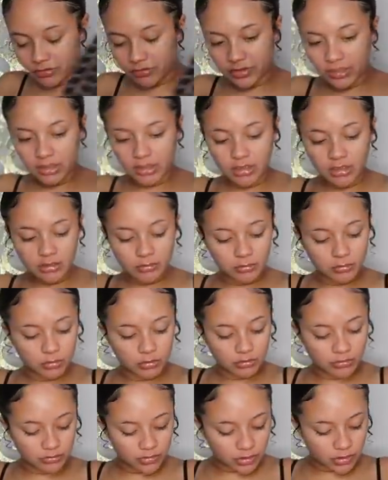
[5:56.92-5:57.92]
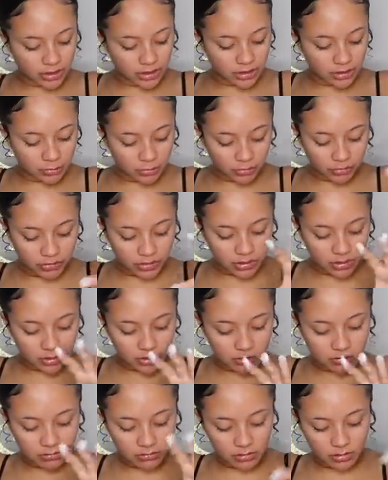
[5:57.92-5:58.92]
now we can start working. We
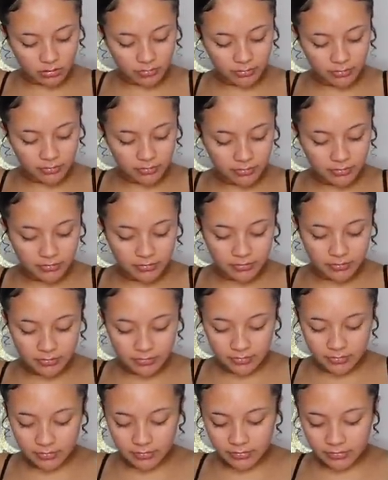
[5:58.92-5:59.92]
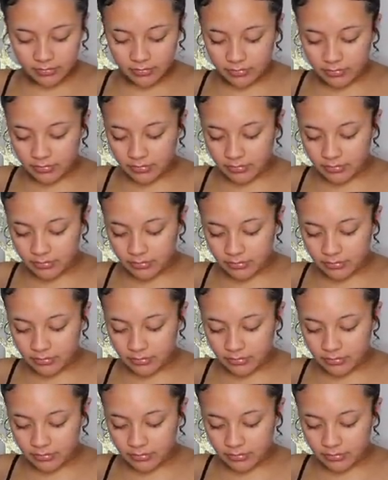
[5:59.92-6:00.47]
can start working on this side going down like